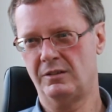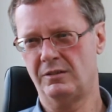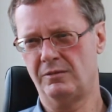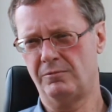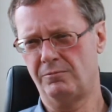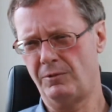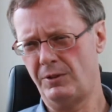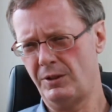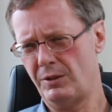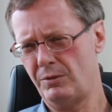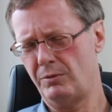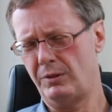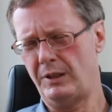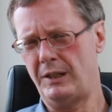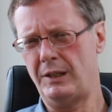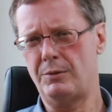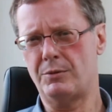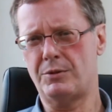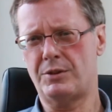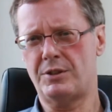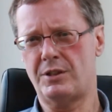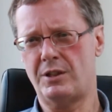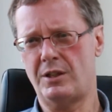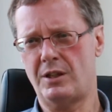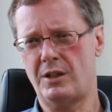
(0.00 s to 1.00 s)
What do
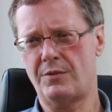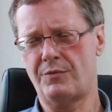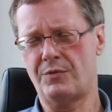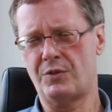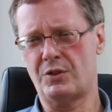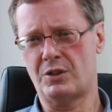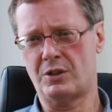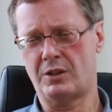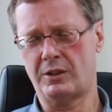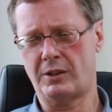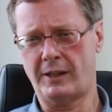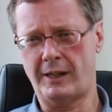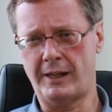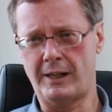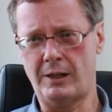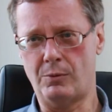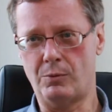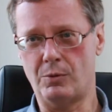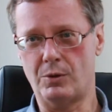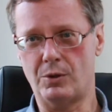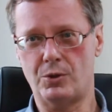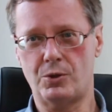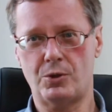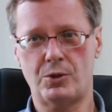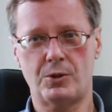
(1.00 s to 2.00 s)
linguists think of as
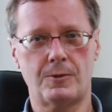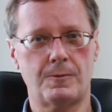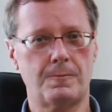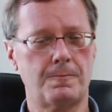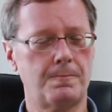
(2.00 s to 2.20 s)
language?